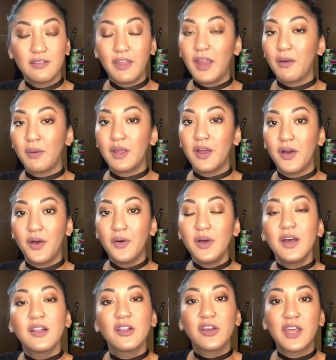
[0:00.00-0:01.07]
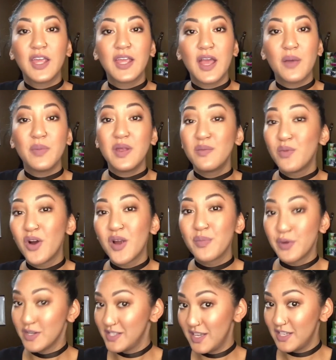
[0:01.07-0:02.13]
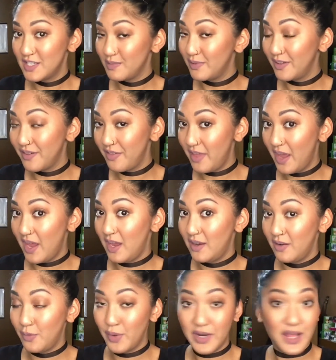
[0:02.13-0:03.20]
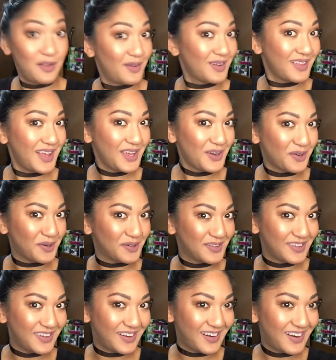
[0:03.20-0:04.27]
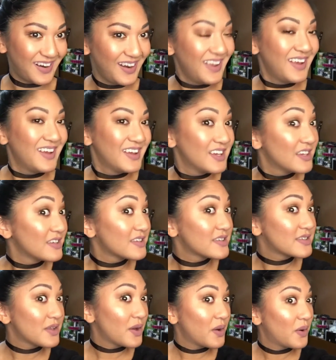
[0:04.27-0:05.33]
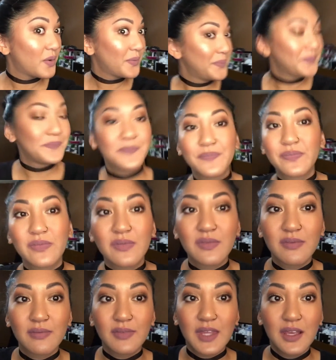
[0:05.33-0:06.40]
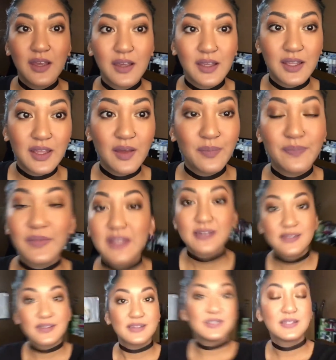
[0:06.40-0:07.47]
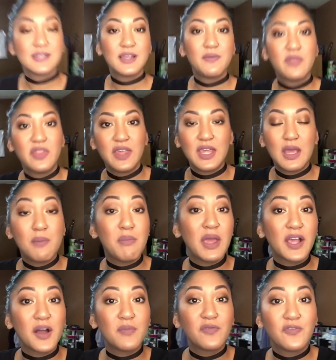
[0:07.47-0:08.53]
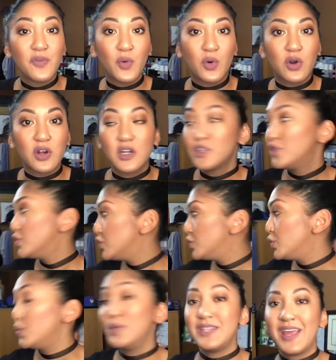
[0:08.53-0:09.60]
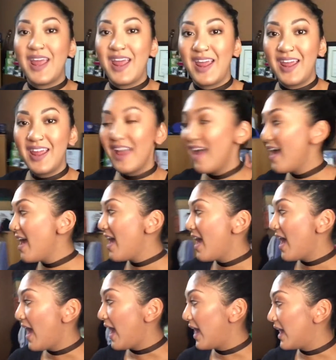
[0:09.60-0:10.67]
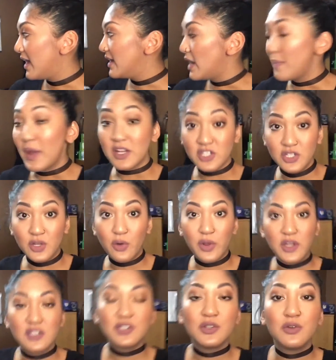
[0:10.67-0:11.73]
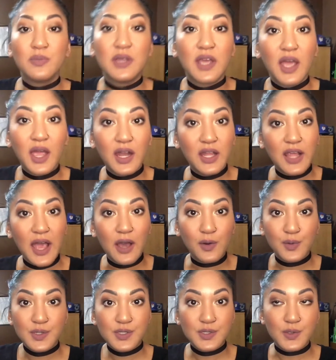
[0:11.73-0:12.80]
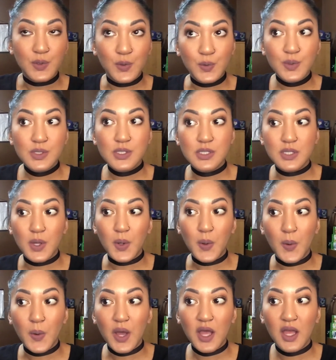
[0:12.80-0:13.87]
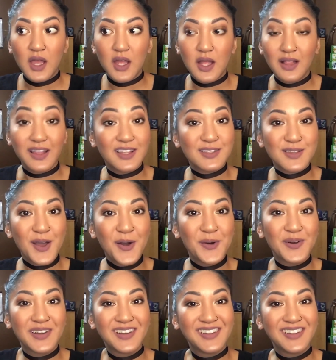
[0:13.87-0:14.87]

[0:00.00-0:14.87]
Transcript: There we go, looking a bit more presentable than what I looked like earlier. So yep, this is the makeup for today, and I'm actually going to be heading out soon, so let's go.